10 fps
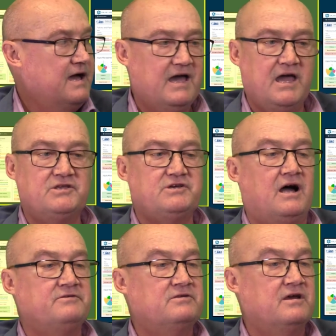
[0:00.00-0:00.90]
And
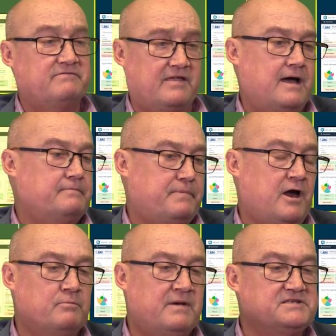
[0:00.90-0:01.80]
underneath that,
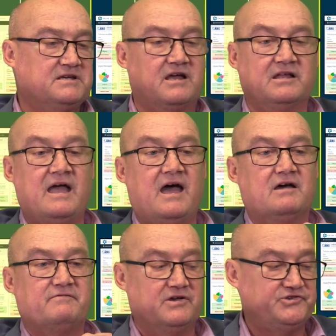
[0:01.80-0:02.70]
Parramatta can
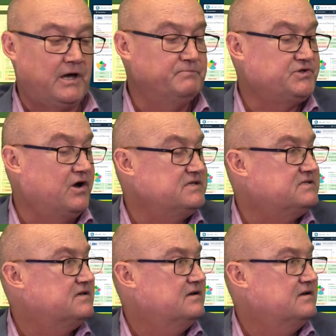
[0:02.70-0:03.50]
have sub-sites.